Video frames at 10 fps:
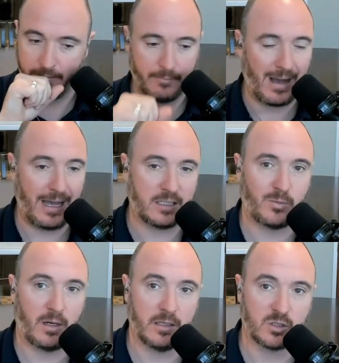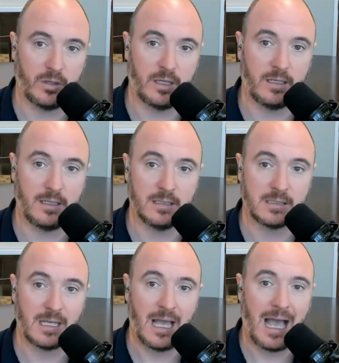my experience with it
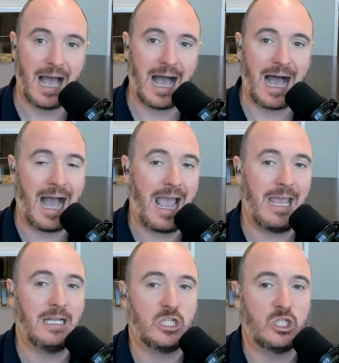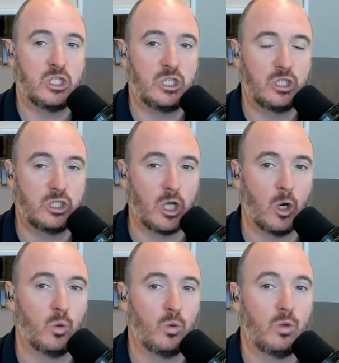is I
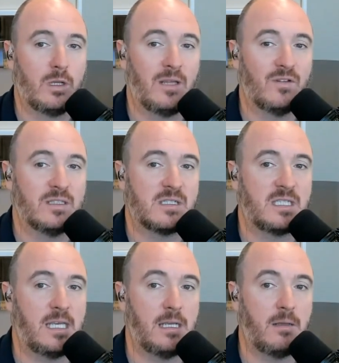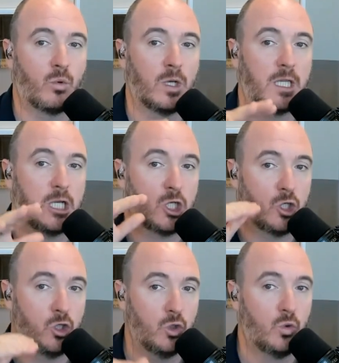don't even see really
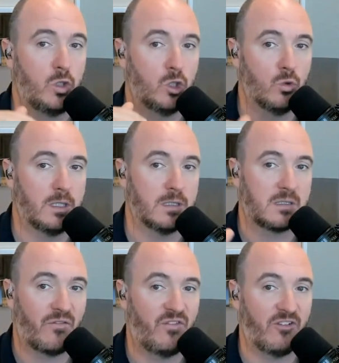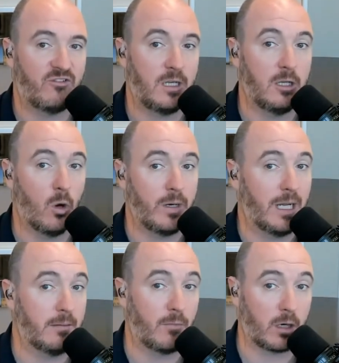new units of 50 going
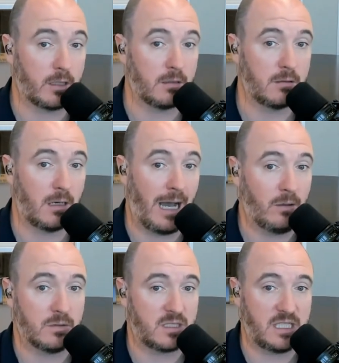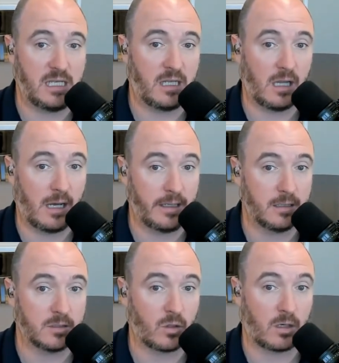on the market. I don't see
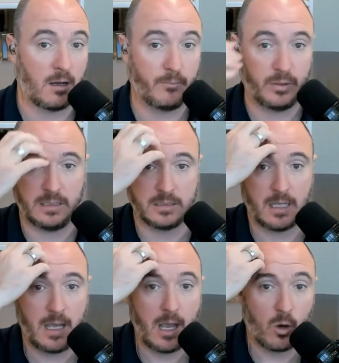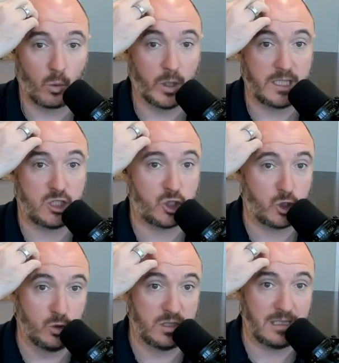clients or companies really
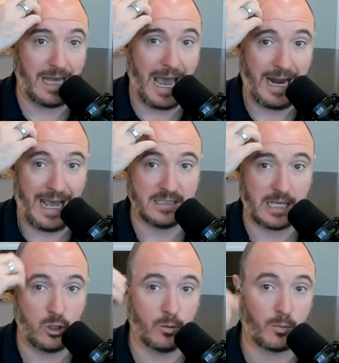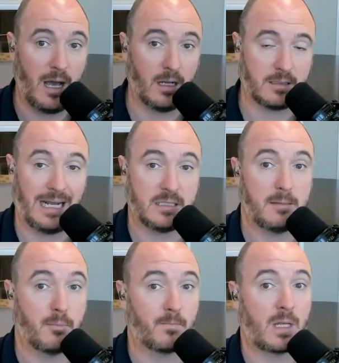choosing that as a new product. I
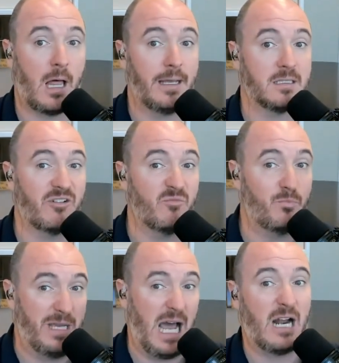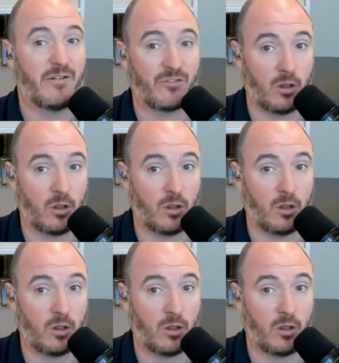see clients that have been on it for a